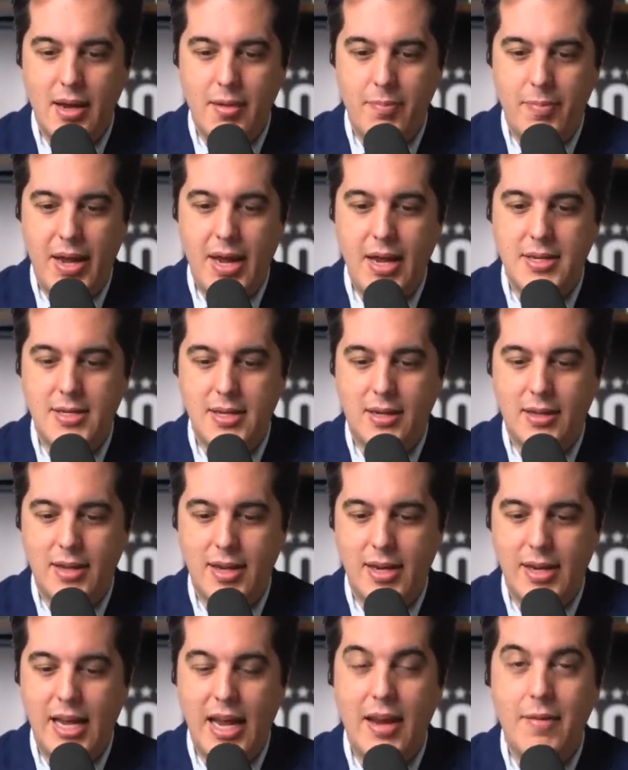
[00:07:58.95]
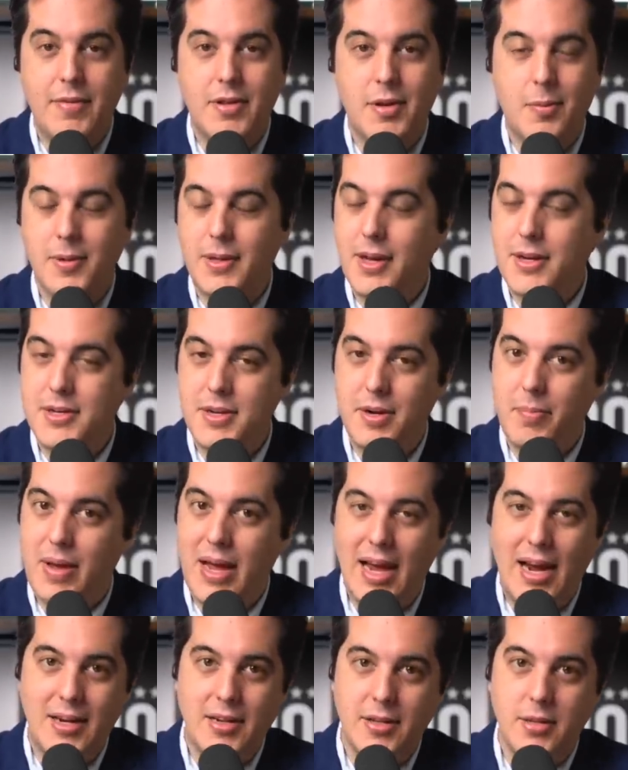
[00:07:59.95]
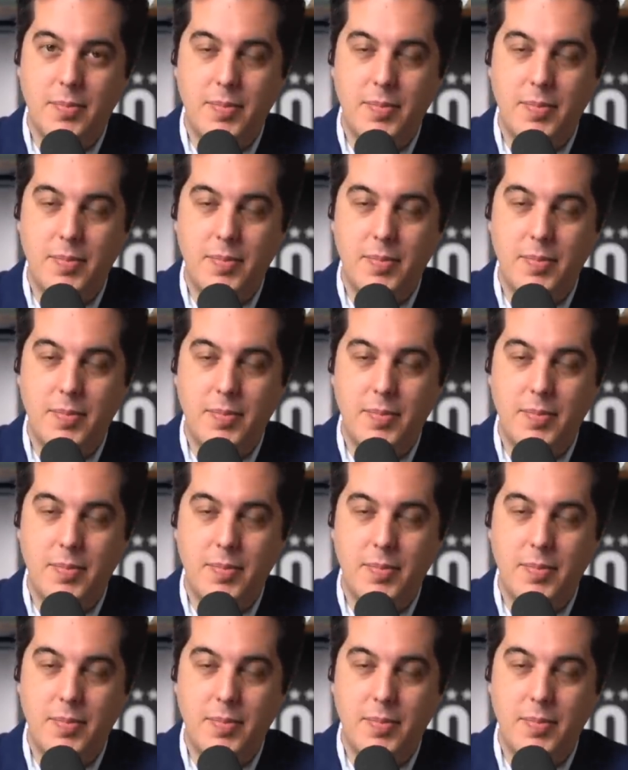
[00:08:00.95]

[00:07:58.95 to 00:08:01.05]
basically gave the religion back to the